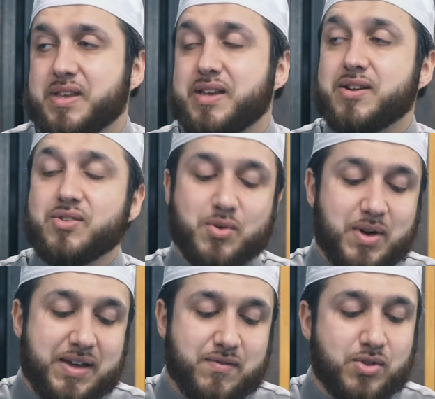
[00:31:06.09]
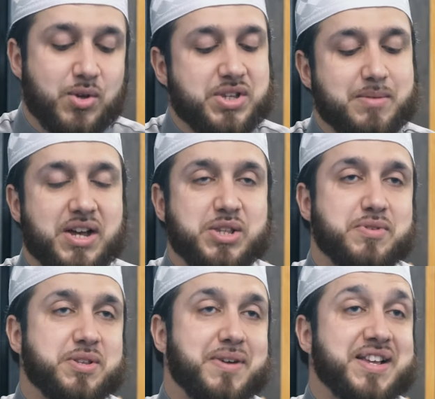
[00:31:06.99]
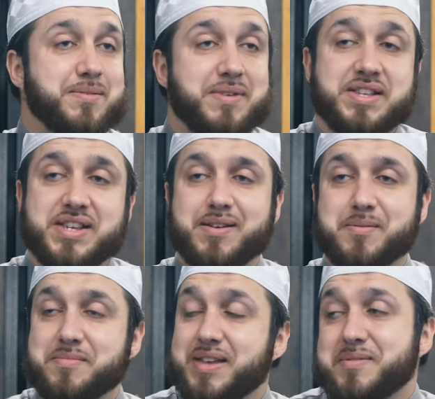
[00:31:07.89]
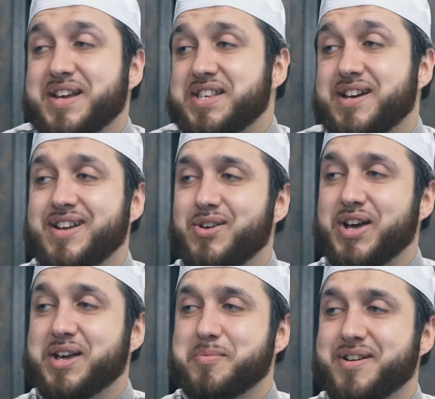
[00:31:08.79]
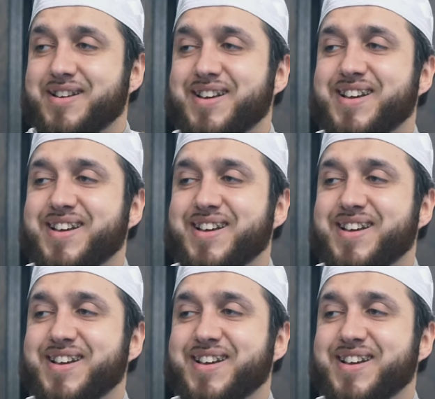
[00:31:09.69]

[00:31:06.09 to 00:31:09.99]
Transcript: you know, the wife, although some husbands might say, Allahu Akbar.